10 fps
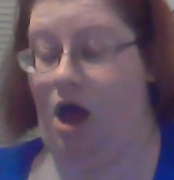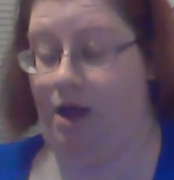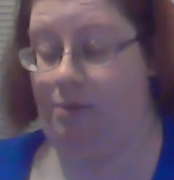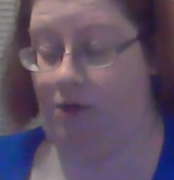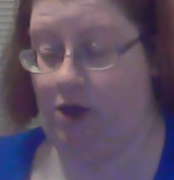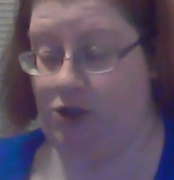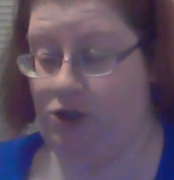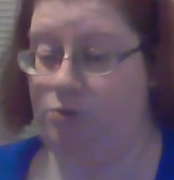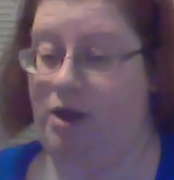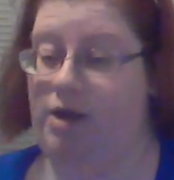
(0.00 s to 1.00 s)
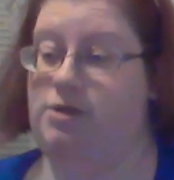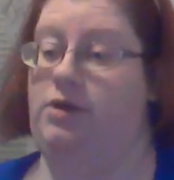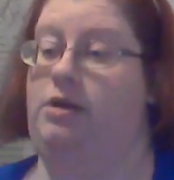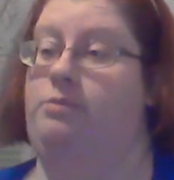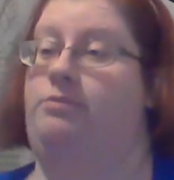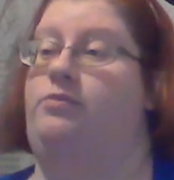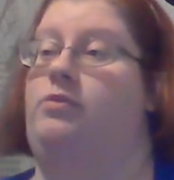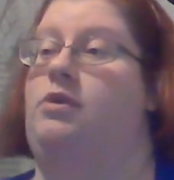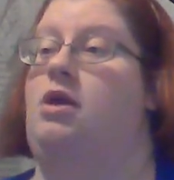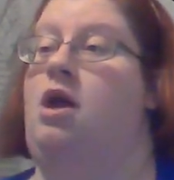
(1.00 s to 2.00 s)
I applaud you mightily.
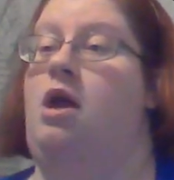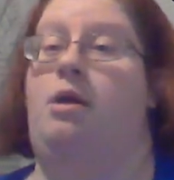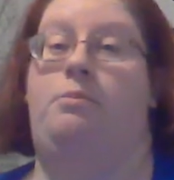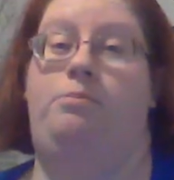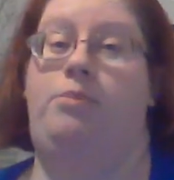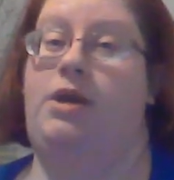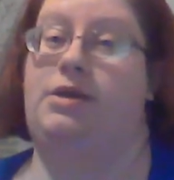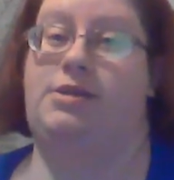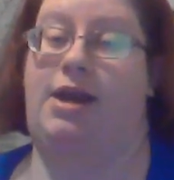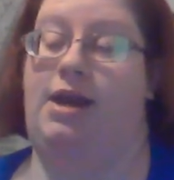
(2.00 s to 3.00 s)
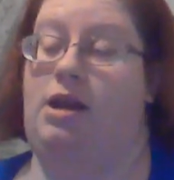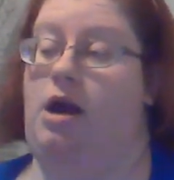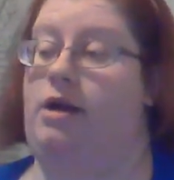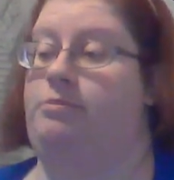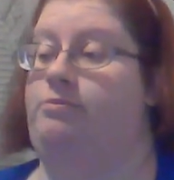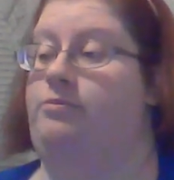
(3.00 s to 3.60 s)
Because I cannot.